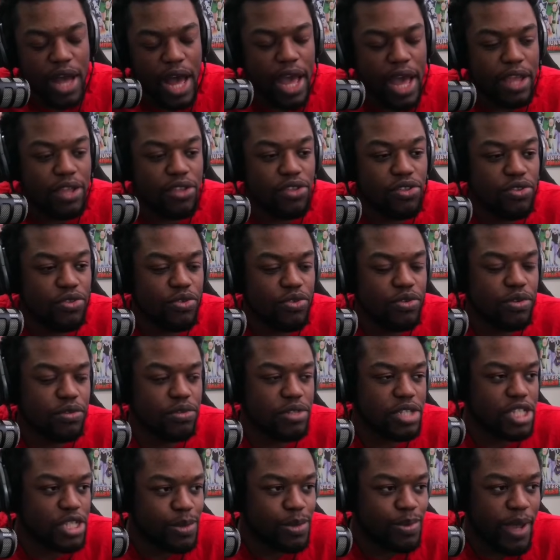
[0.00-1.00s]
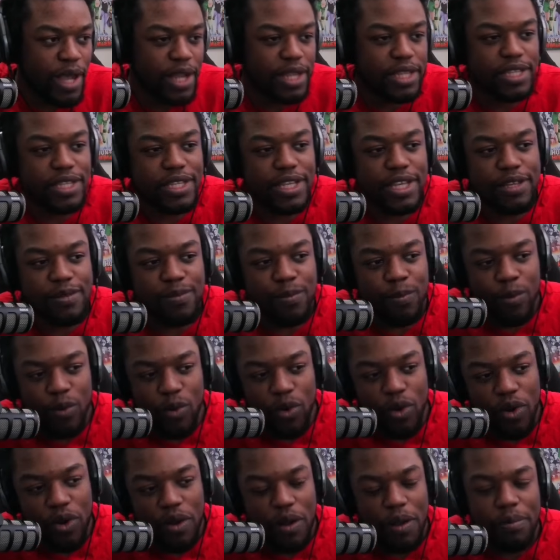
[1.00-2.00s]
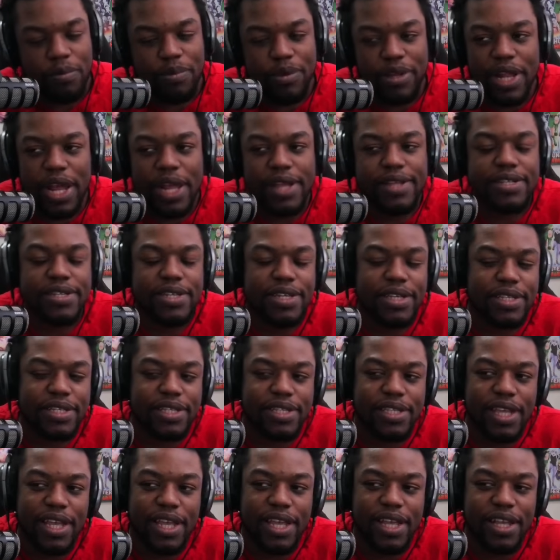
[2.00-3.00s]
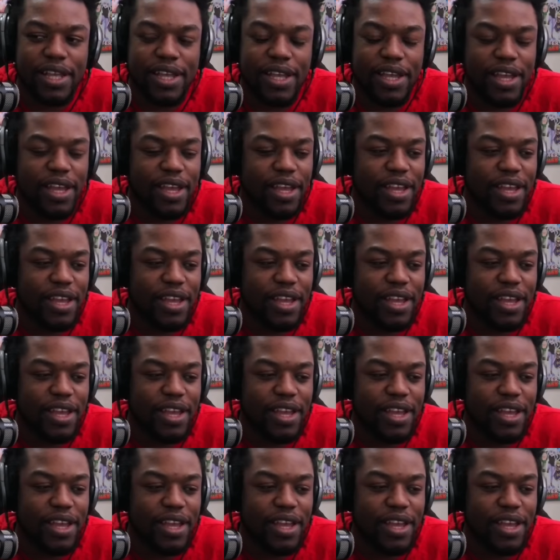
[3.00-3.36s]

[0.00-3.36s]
I do respect it more, but I just think